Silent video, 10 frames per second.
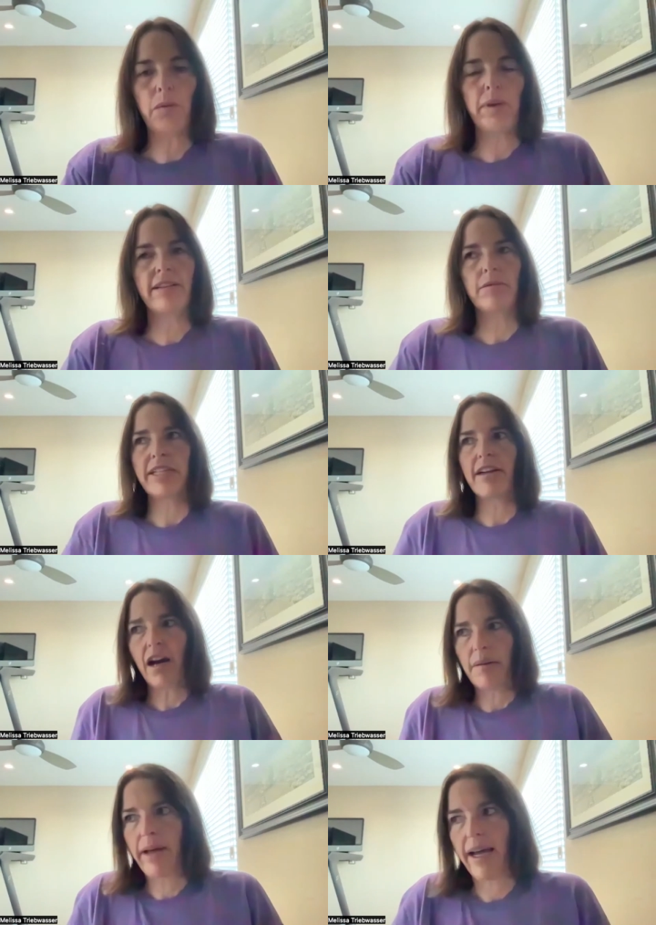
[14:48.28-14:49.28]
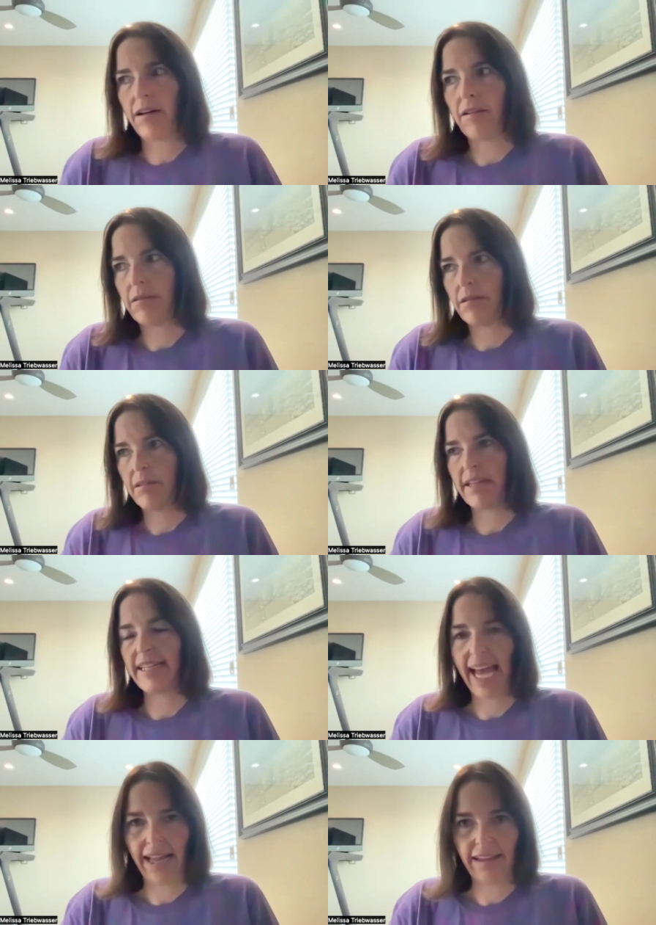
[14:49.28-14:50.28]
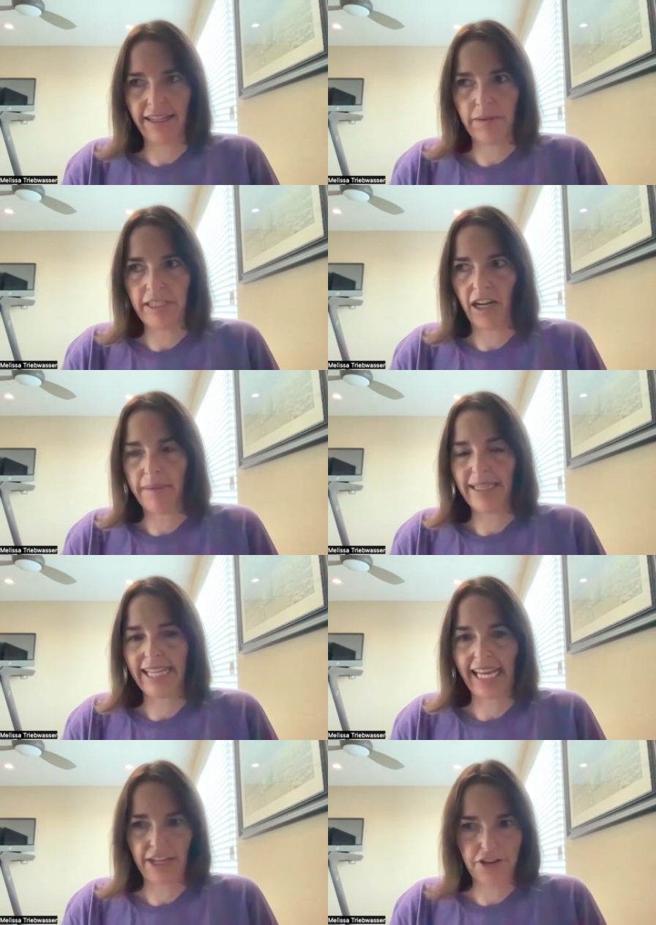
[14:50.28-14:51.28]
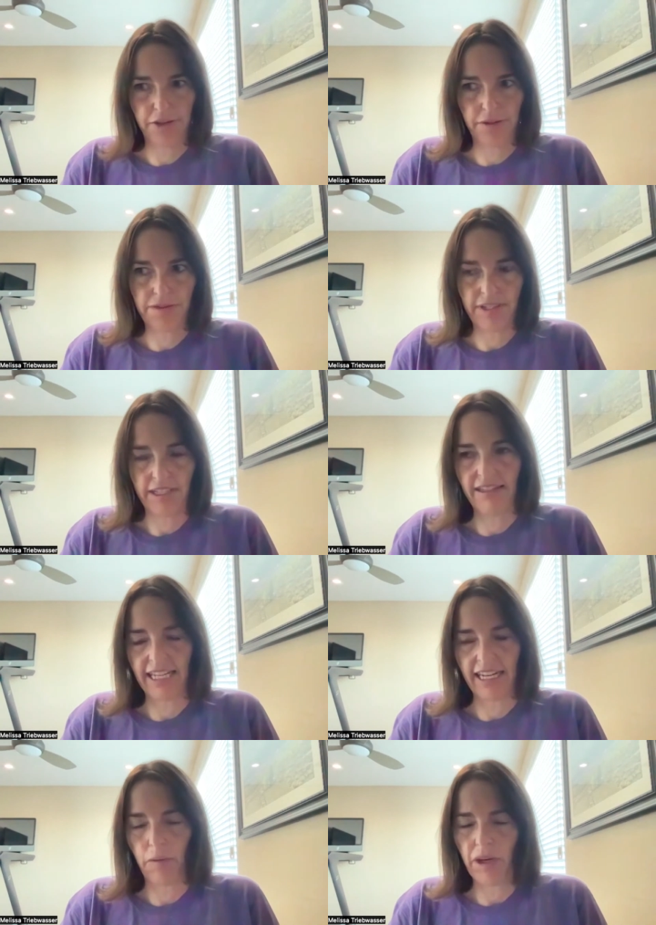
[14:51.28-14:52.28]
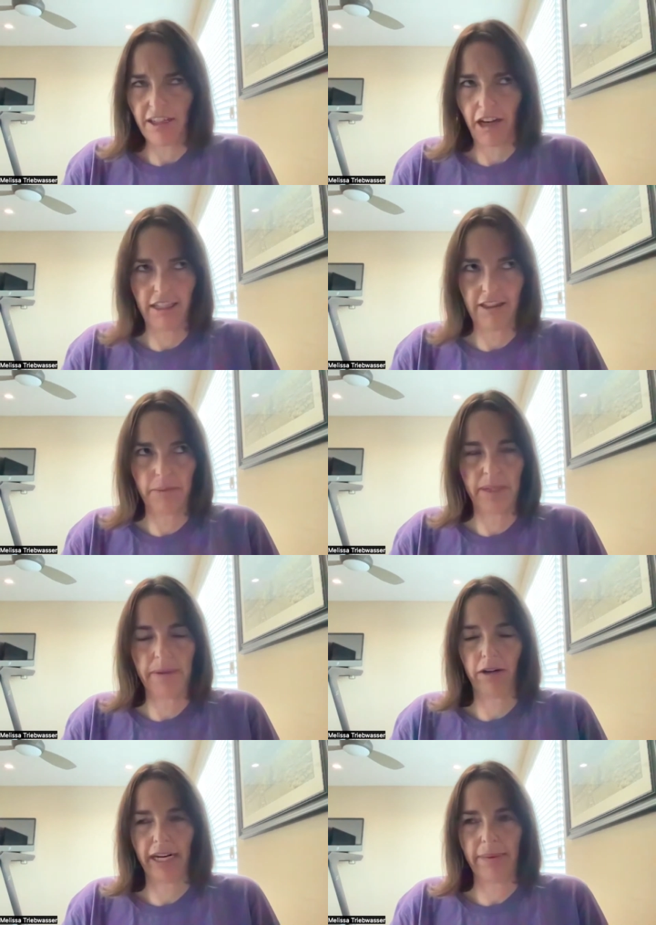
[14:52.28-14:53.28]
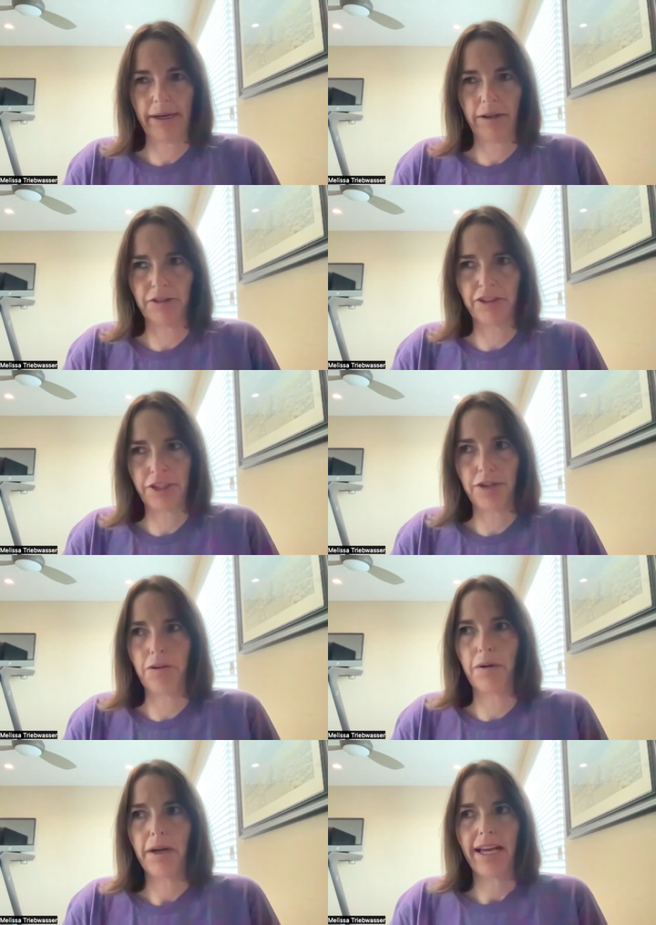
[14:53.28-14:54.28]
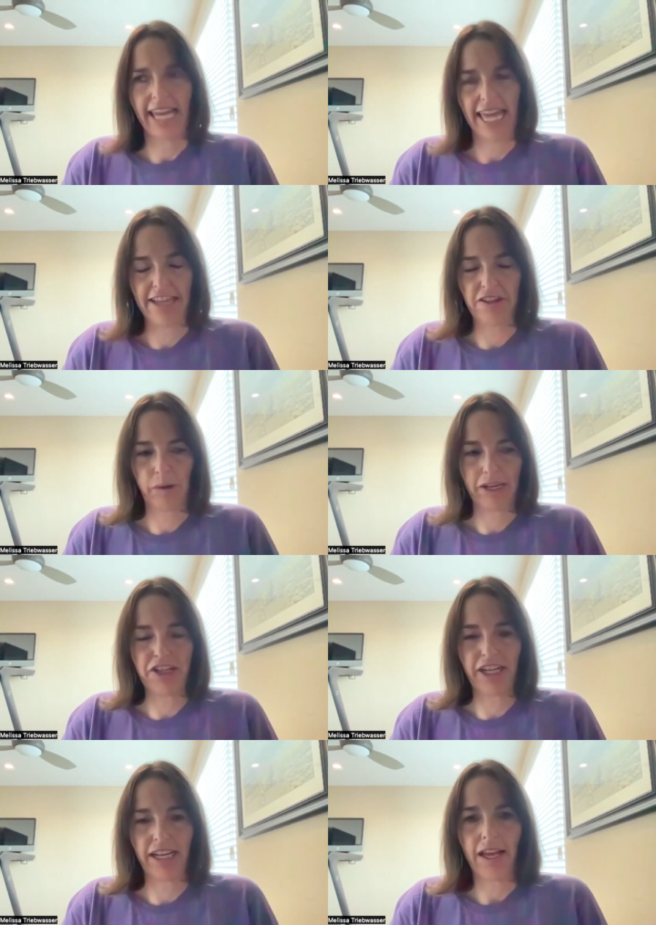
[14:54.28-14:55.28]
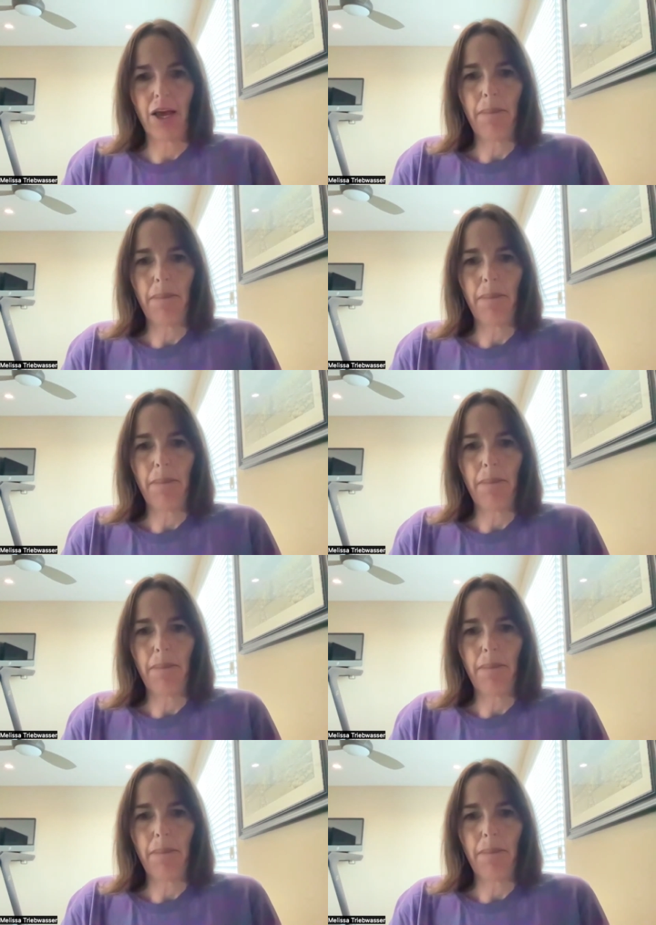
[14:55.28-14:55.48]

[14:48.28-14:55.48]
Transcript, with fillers: know, we, we talk about the talent, we talk about the issues, and, and I want to talk a little bit about Graham Harrell too in this question.